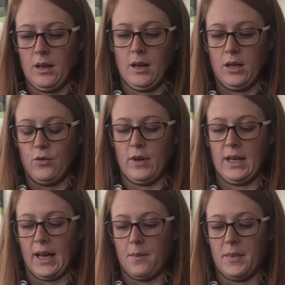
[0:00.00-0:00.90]
And you really
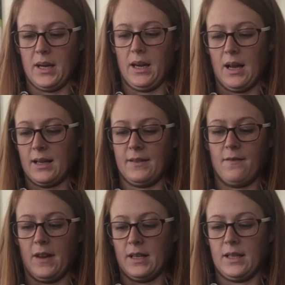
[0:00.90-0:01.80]
can be as
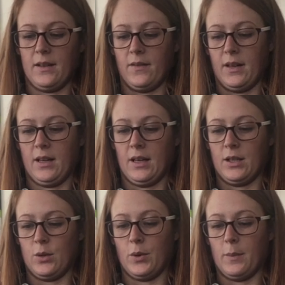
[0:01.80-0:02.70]
inventive
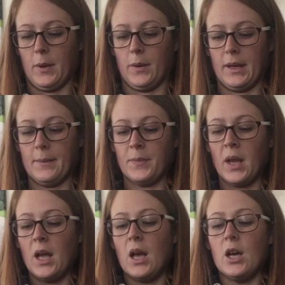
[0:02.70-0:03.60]
as you want to be with it.
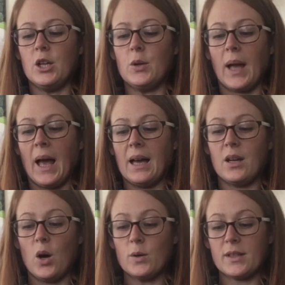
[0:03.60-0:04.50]
You can
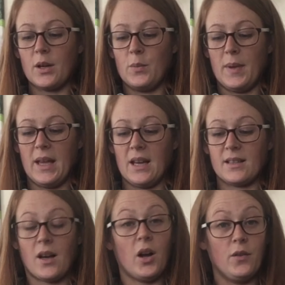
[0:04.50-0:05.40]
also be as
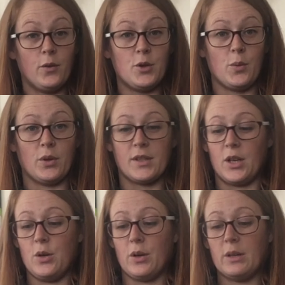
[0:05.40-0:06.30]
colourful as you want, so
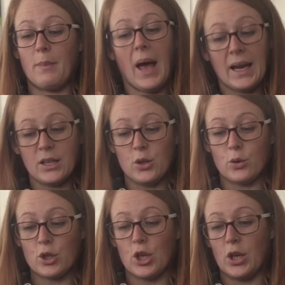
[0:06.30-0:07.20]
you could paint your
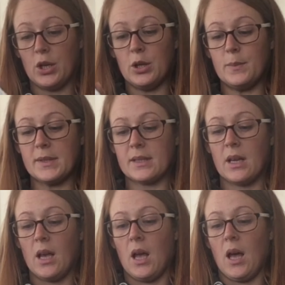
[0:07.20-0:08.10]
tubes,
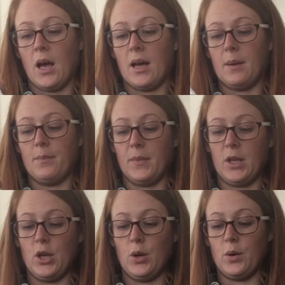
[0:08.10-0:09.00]

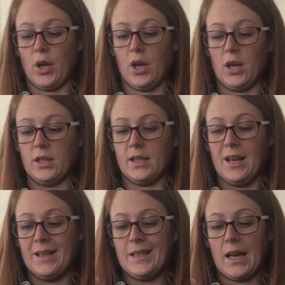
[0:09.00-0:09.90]
you could
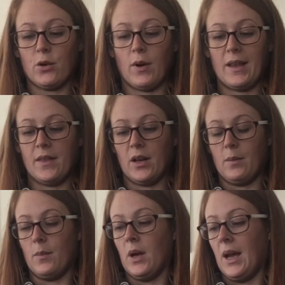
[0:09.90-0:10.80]
decorate
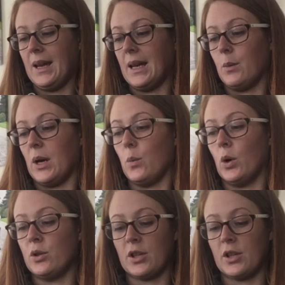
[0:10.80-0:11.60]
them in any way you want.